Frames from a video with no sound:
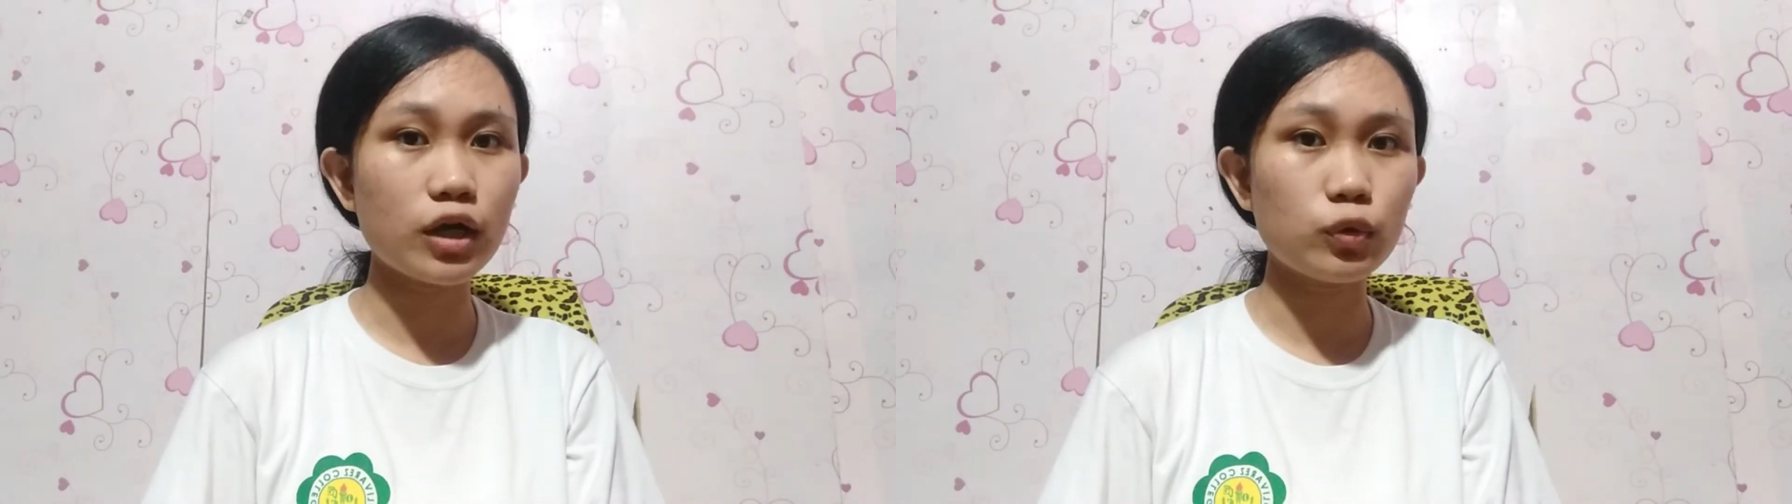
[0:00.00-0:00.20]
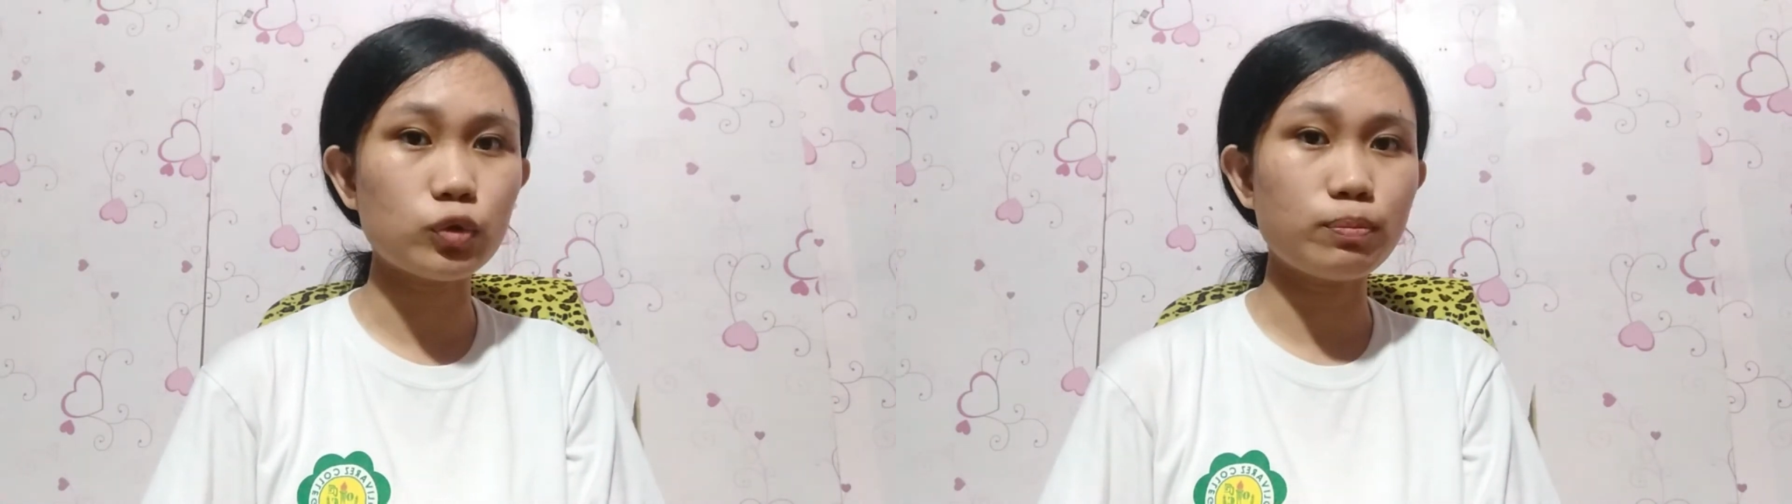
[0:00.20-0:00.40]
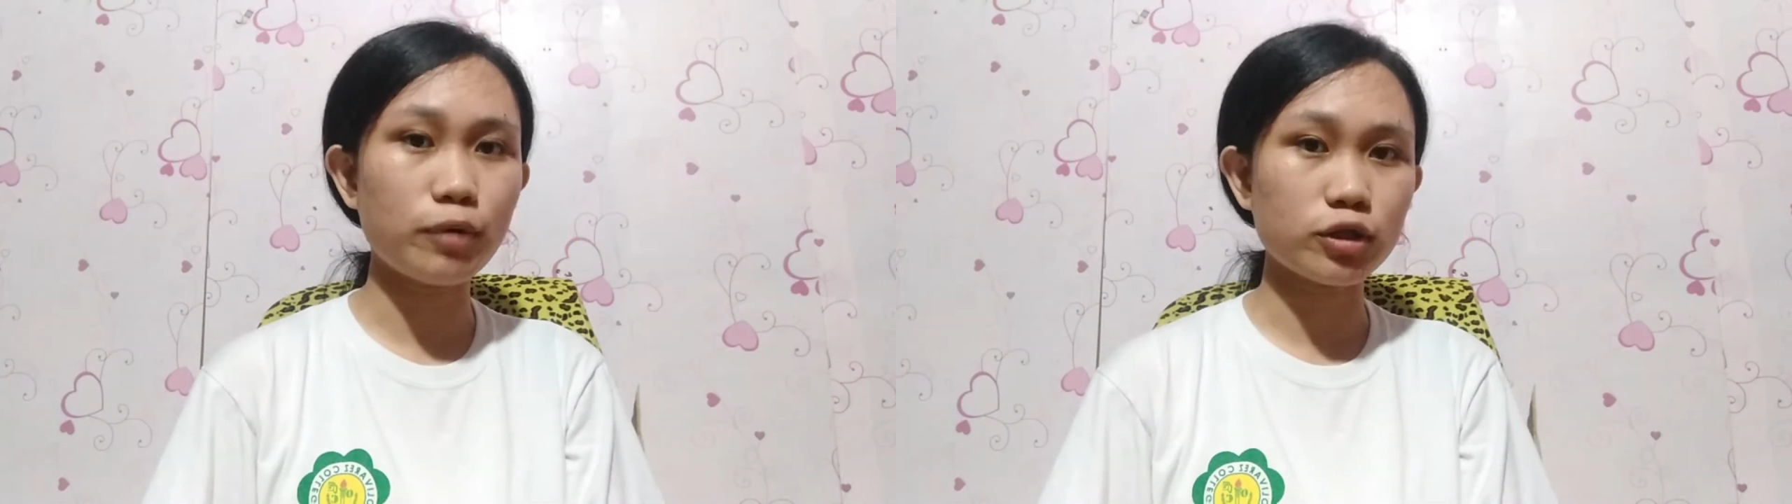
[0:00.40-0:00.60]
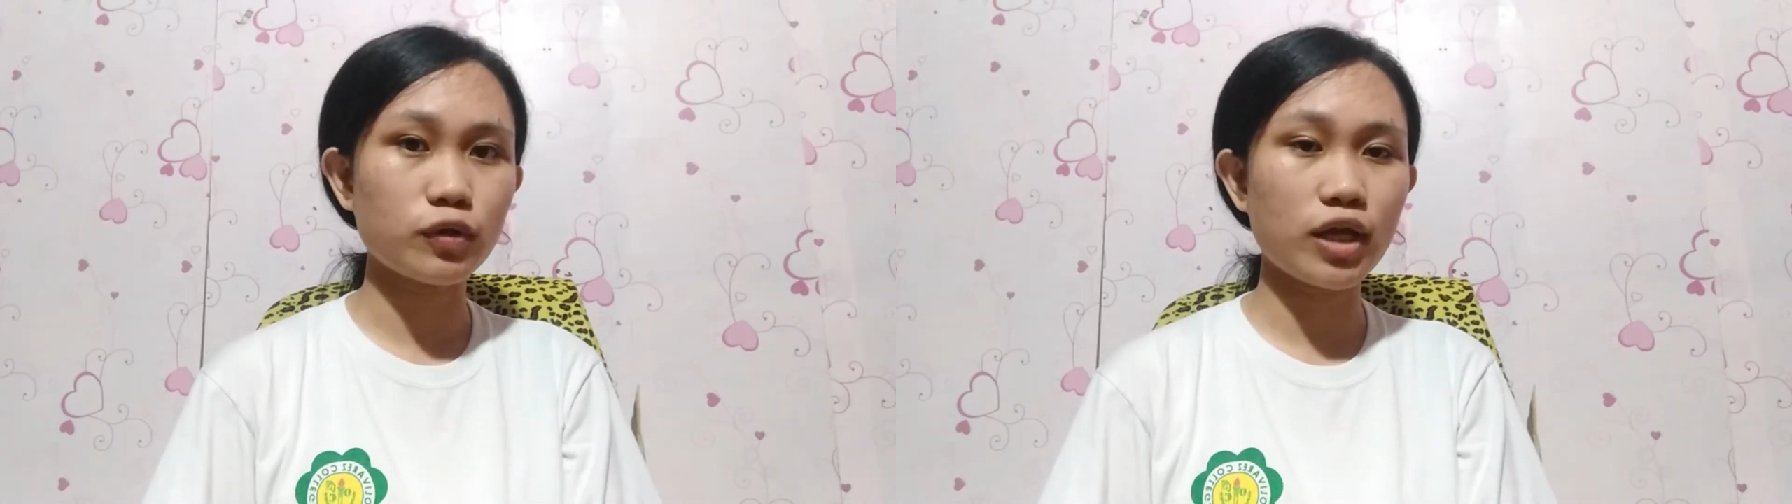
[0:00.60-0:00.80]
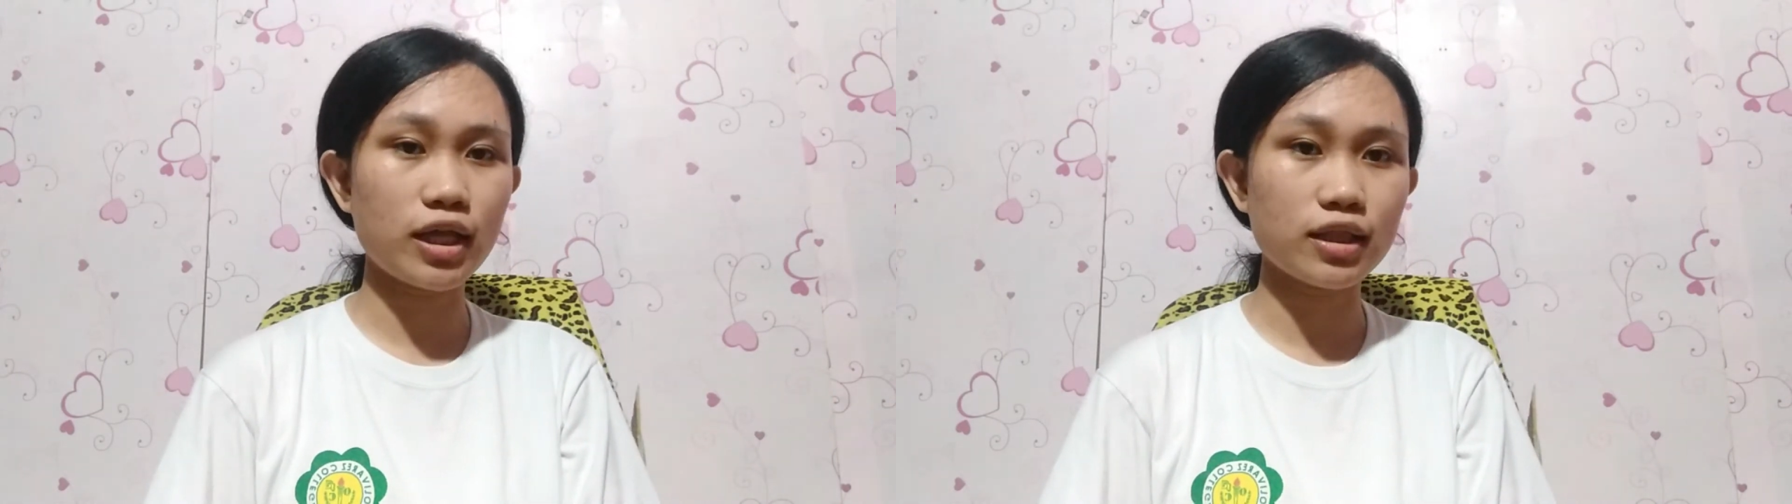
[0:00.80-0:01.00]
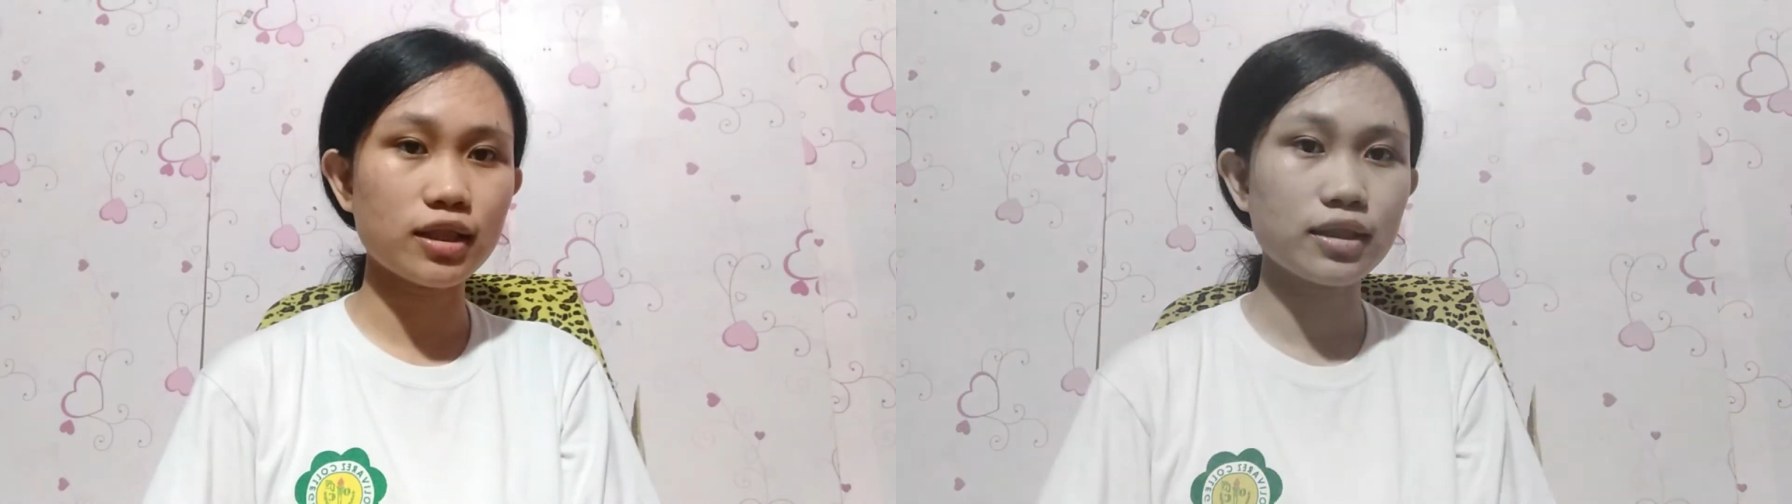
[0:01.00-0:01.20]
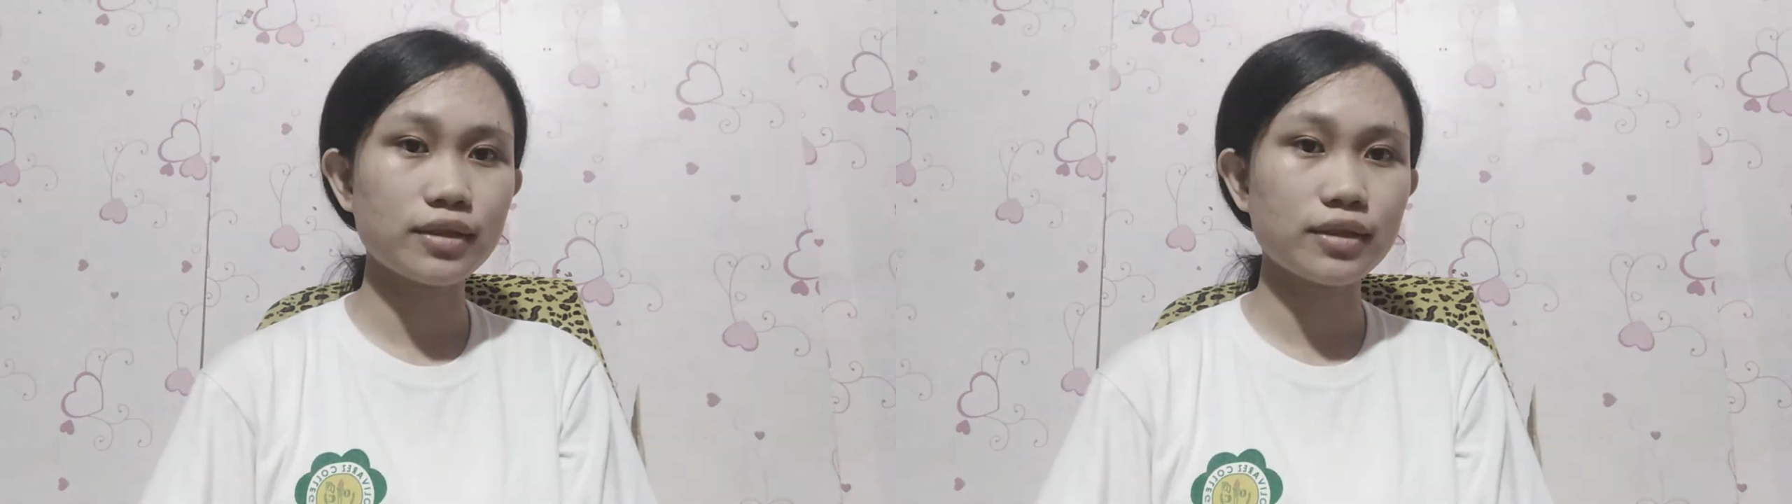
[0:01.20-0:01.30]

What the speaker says: a good ball hit.